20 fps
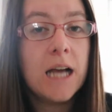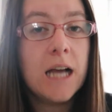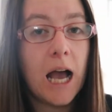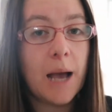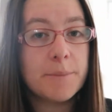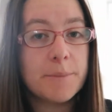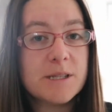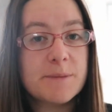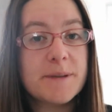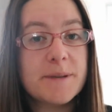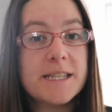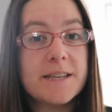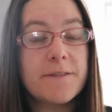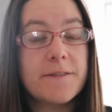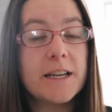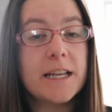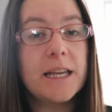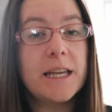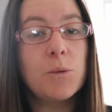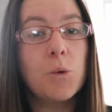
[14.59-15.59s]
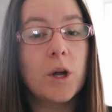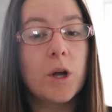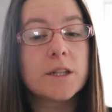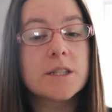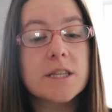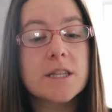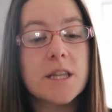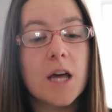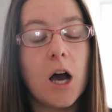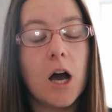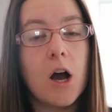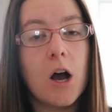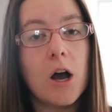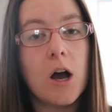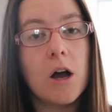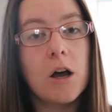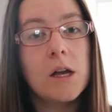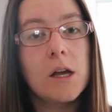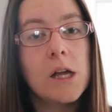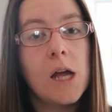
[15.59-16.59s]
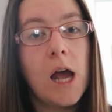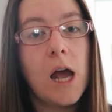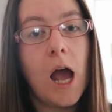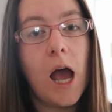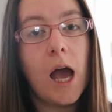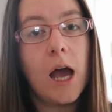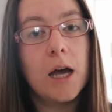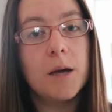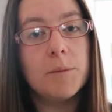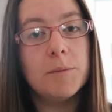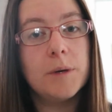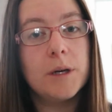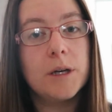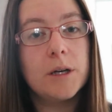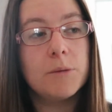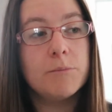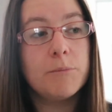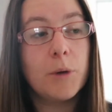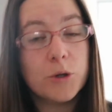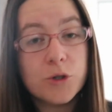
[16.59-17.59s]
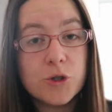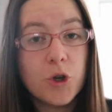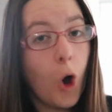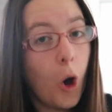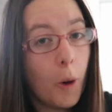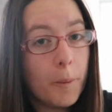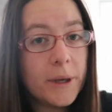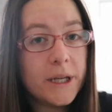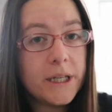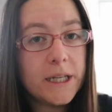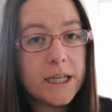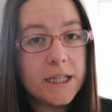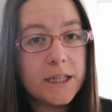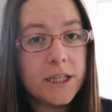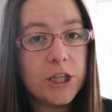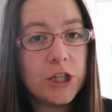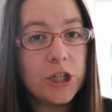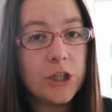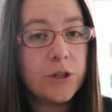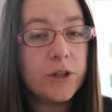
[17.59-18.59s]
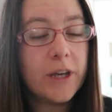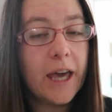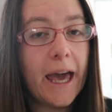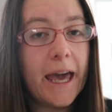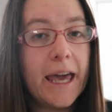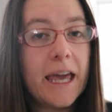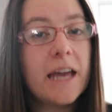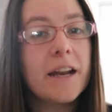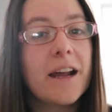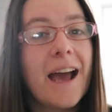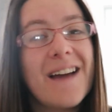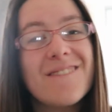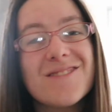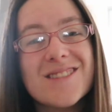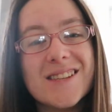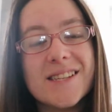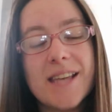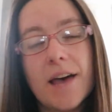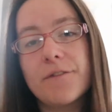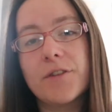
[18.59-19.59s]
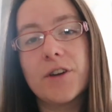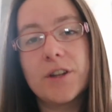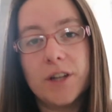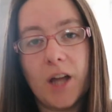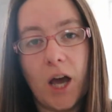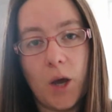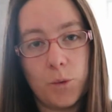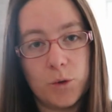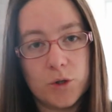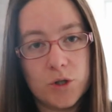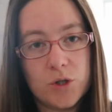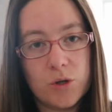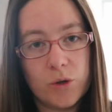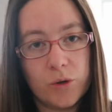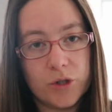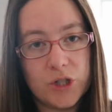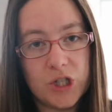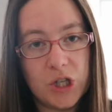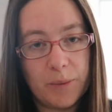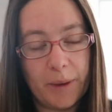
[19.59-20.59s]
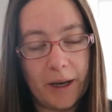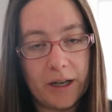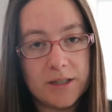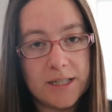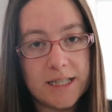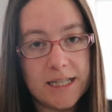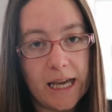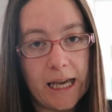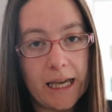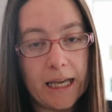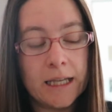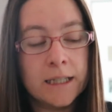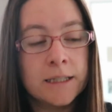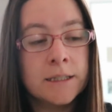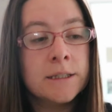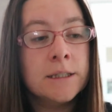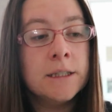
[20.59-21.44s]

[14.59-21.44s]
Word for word: um, specifically ones that are um, most common in the UK, and I have seven I want to talk to you about today.